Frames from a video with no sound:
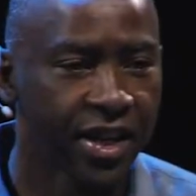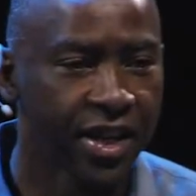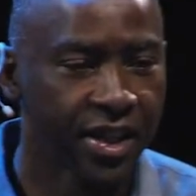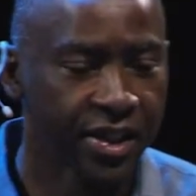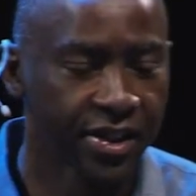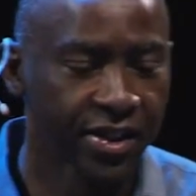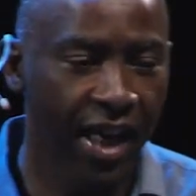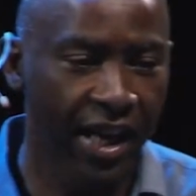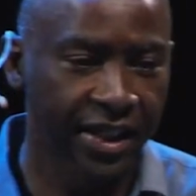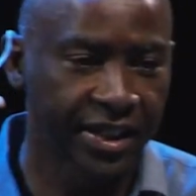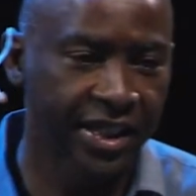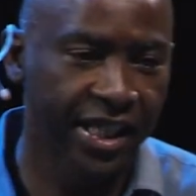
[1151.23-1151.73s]
So
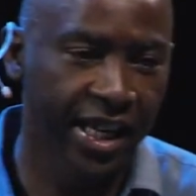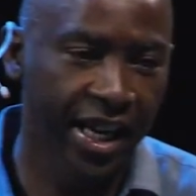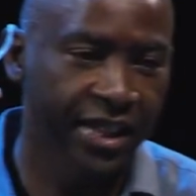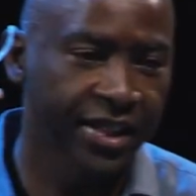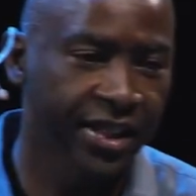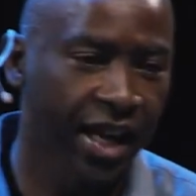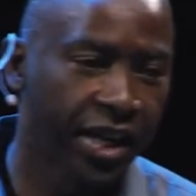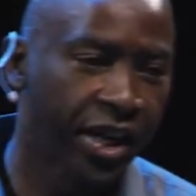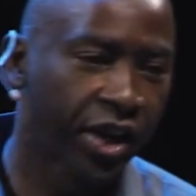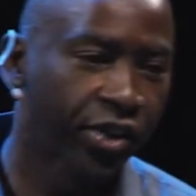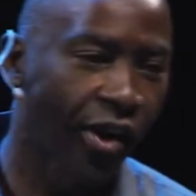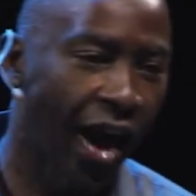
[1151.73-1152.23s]
that CS
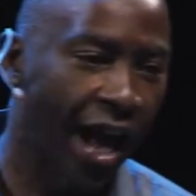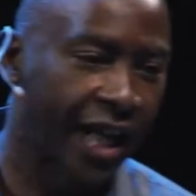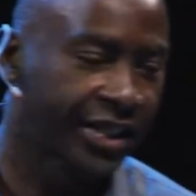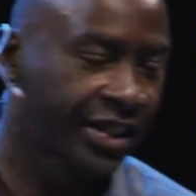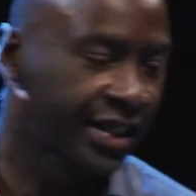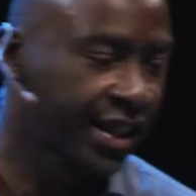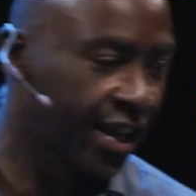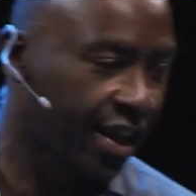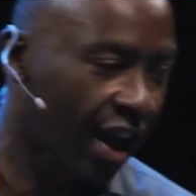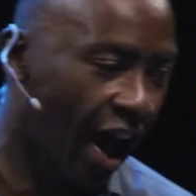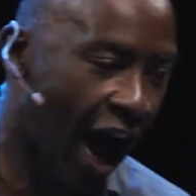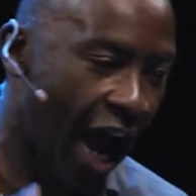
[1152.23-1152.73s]
undergrad
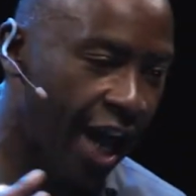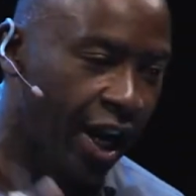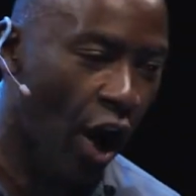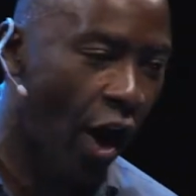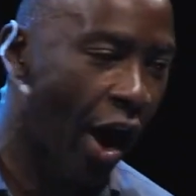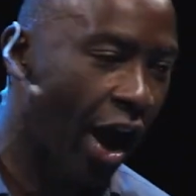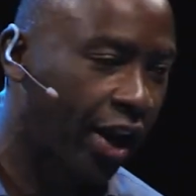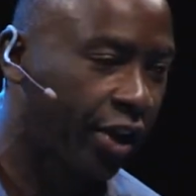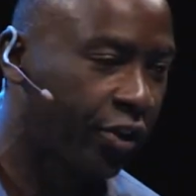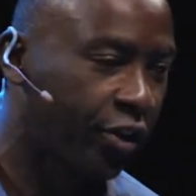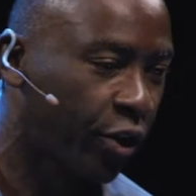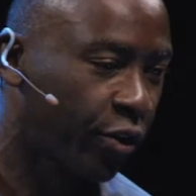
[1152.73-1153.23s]
said, I know how
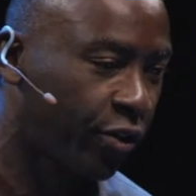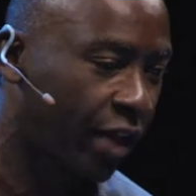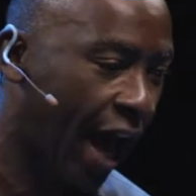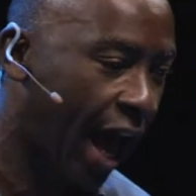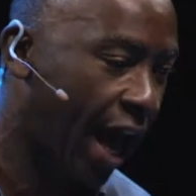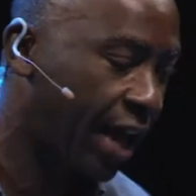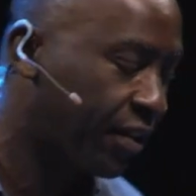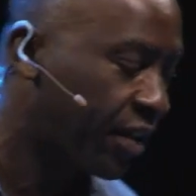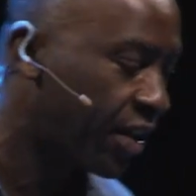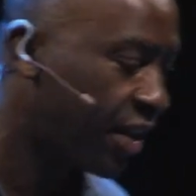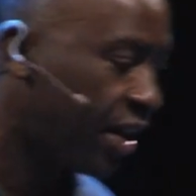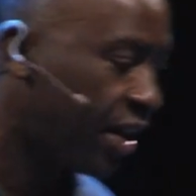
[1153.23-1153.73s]
to do that.